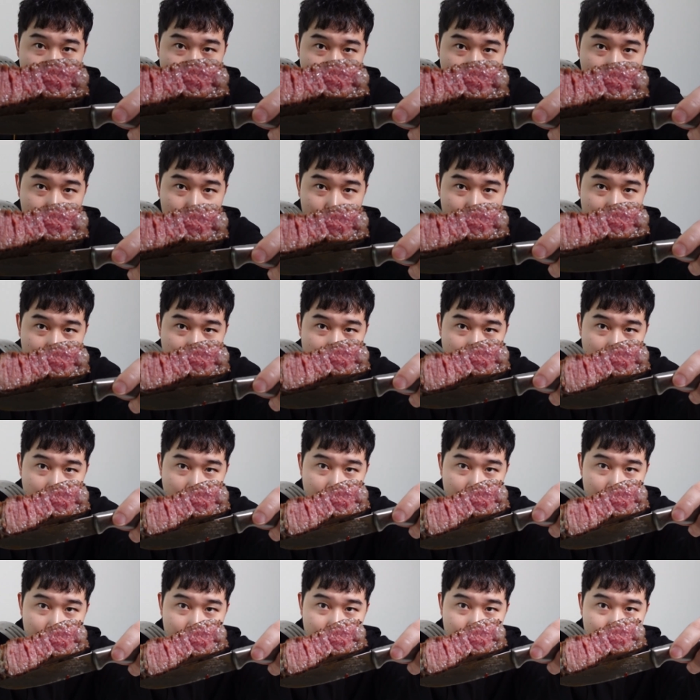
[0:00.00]

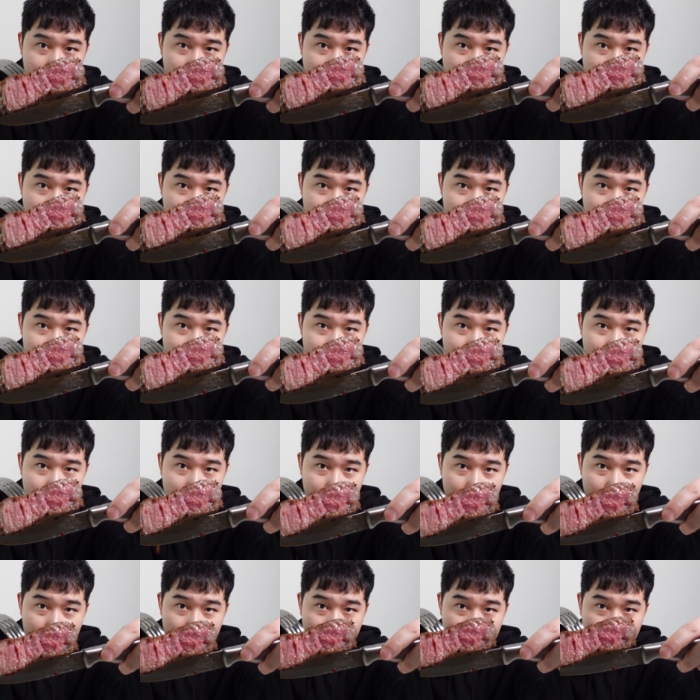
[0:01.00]
Okay, it's
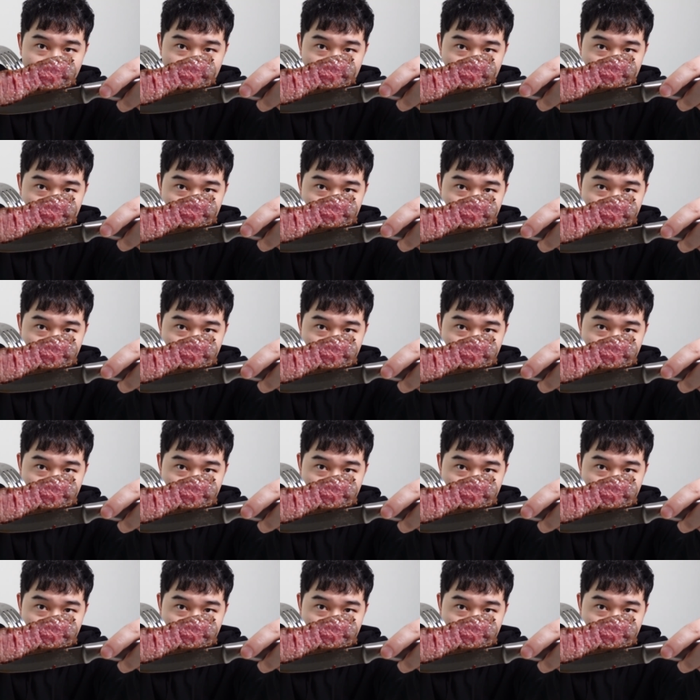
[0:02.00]
dripping, but